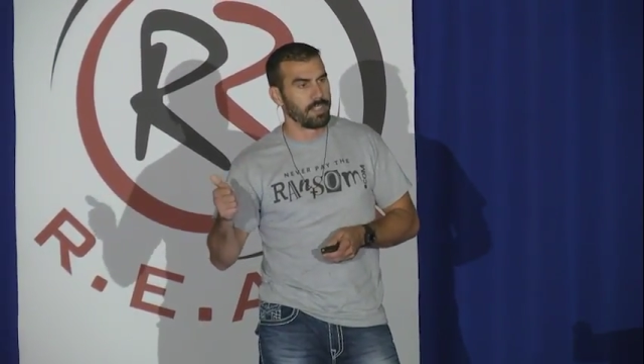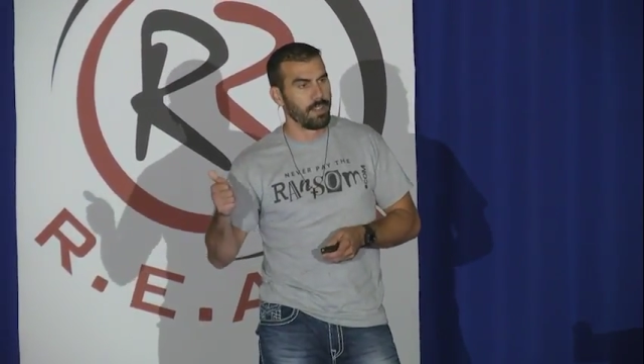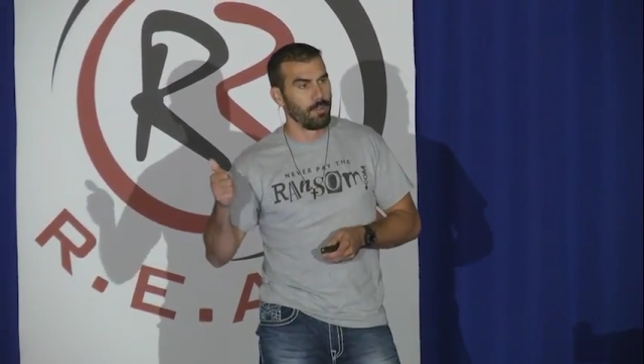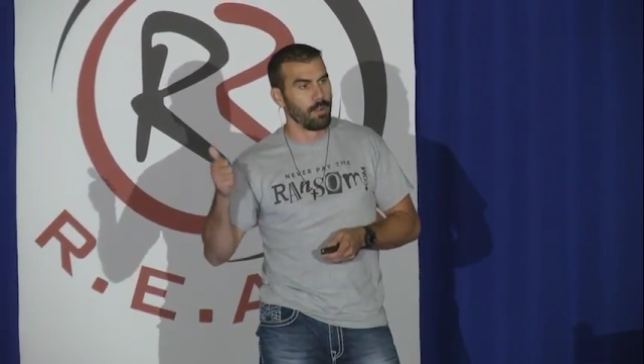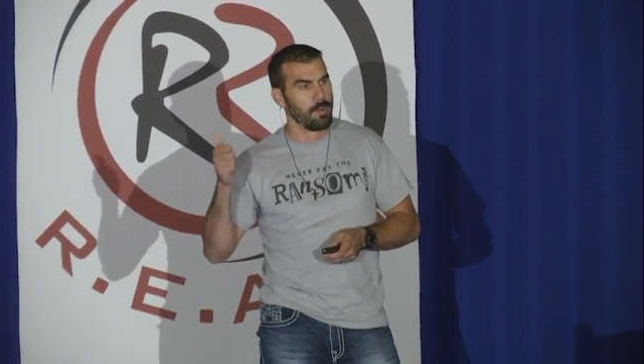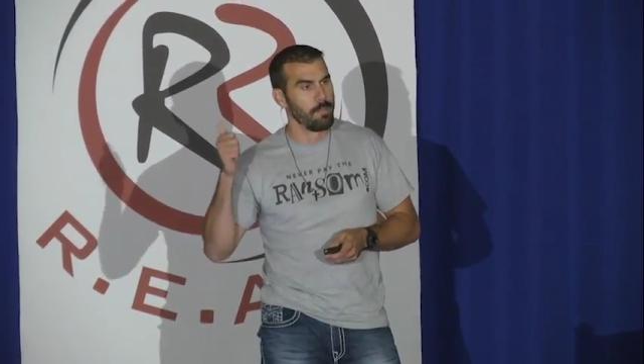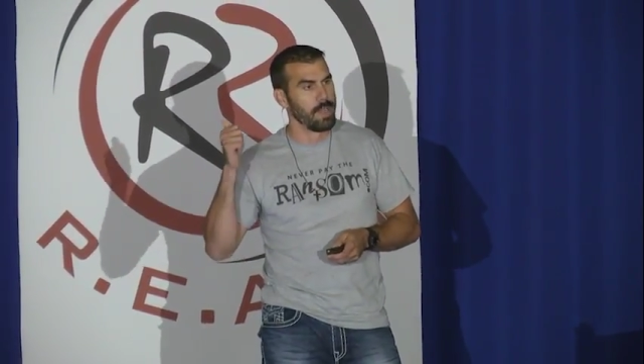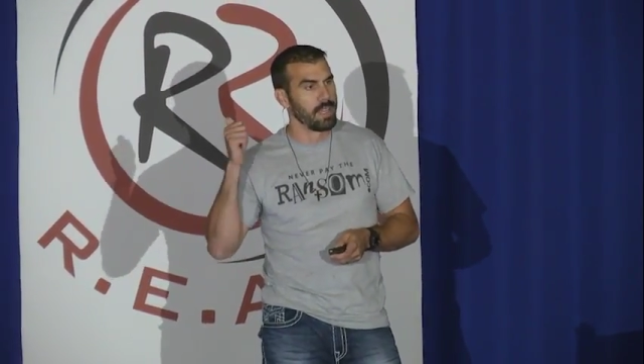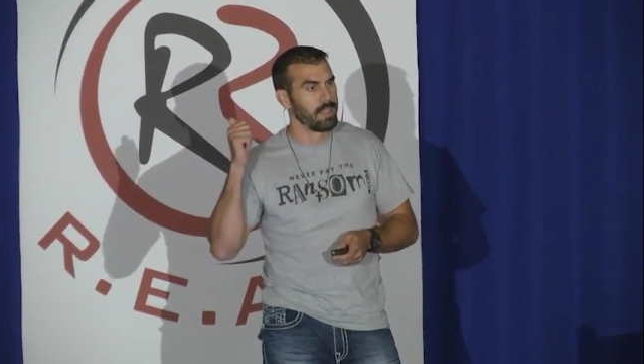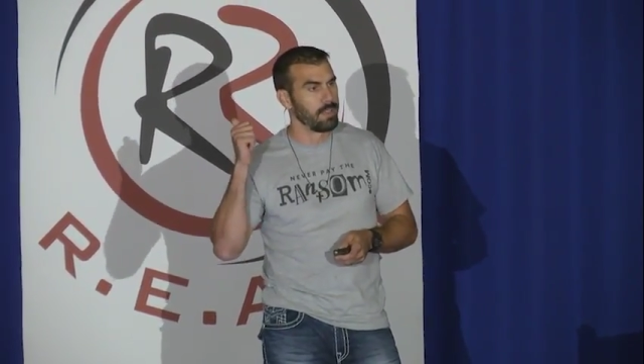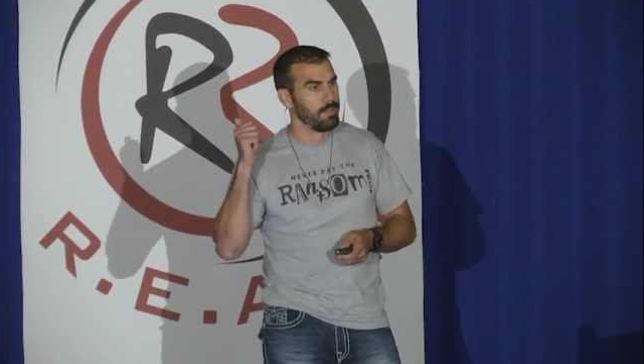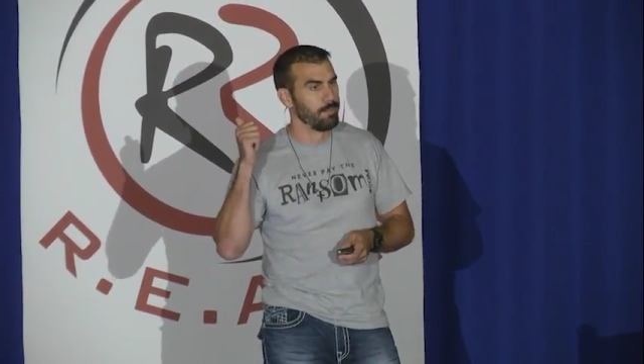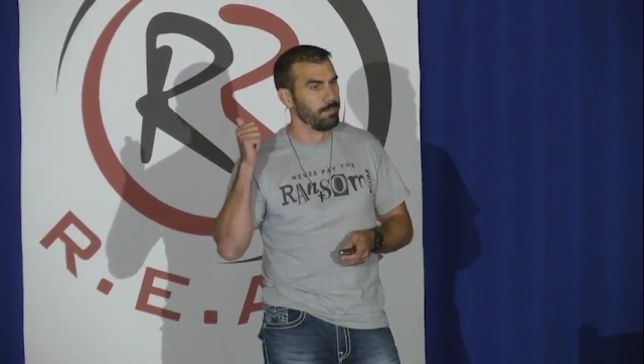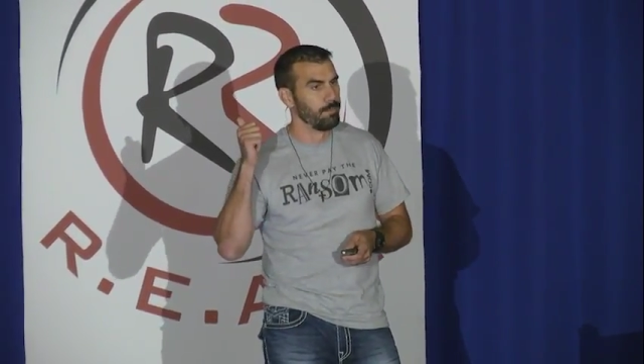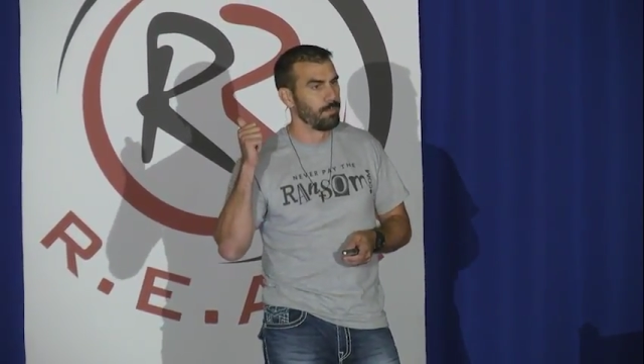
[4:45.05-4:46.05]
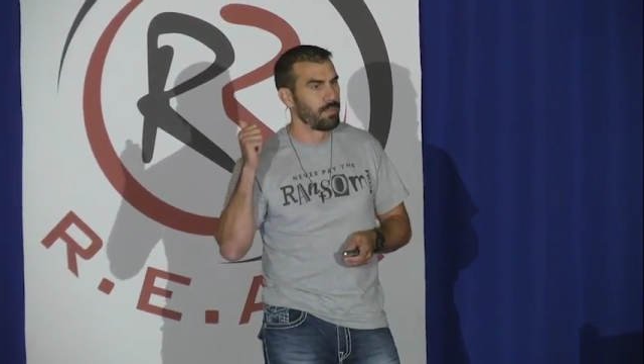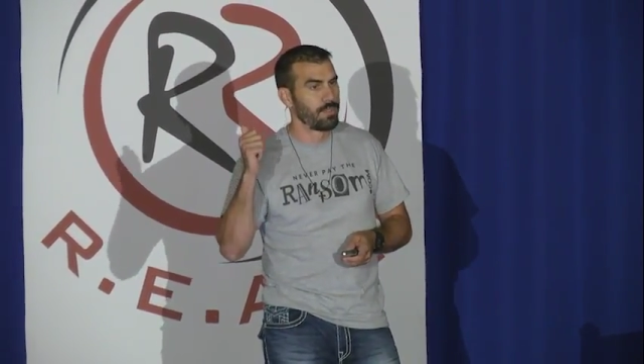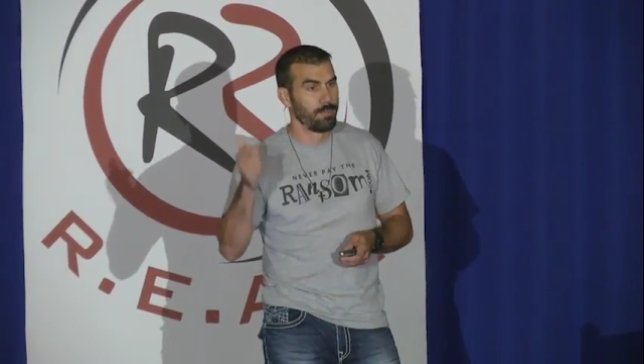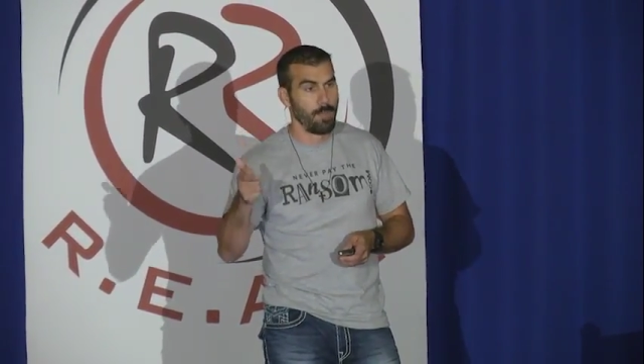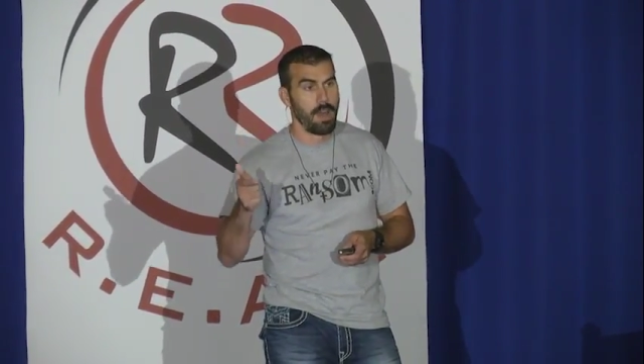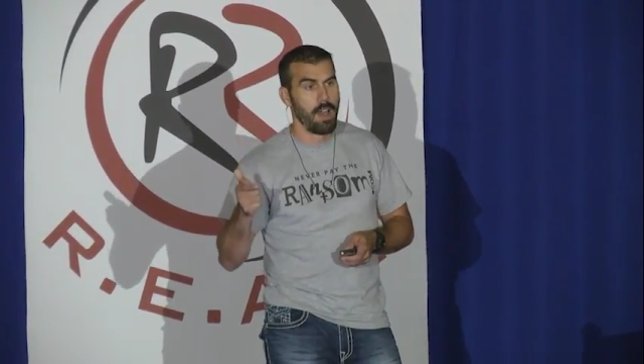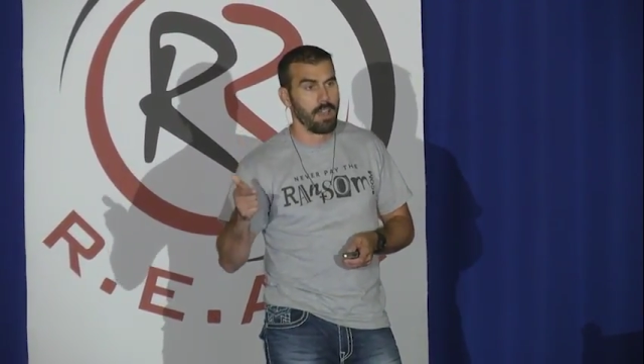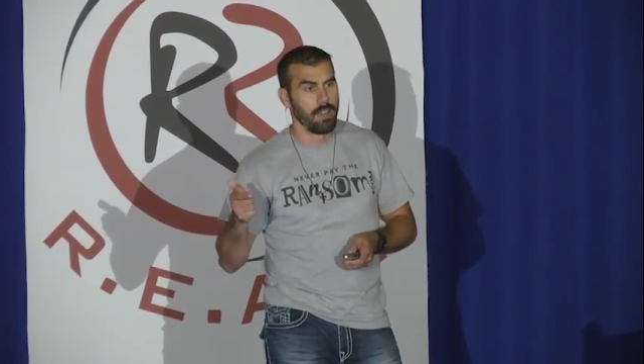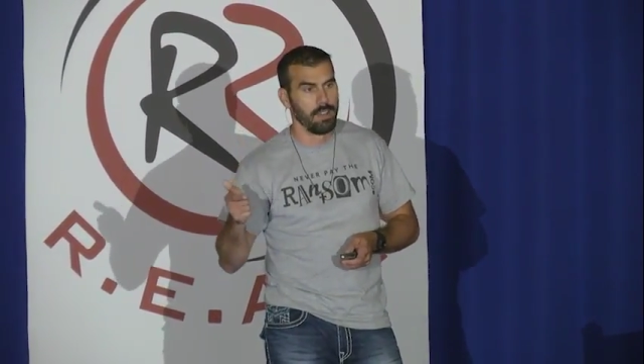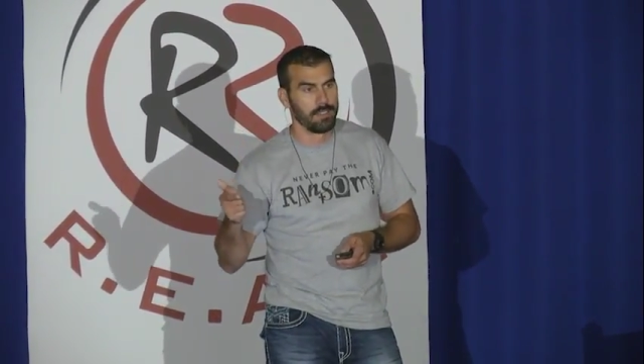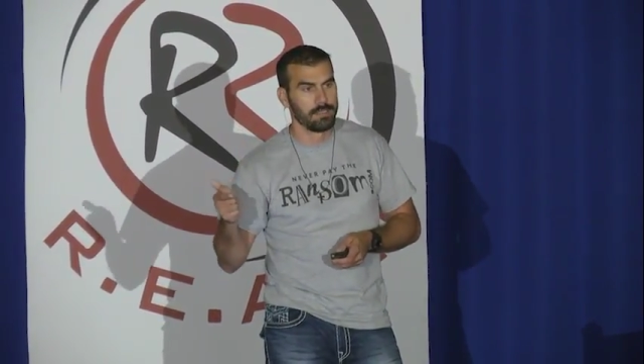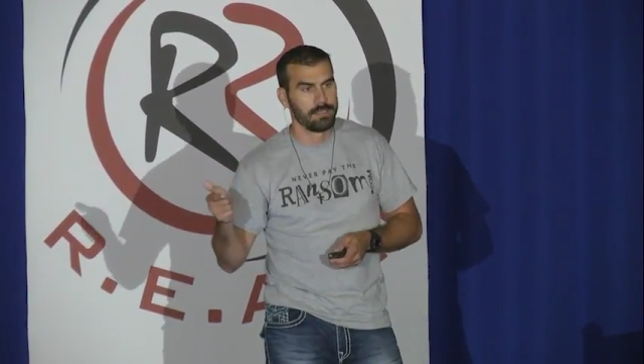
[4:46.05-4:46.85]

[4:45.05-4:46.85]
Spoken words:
I want to make them smile.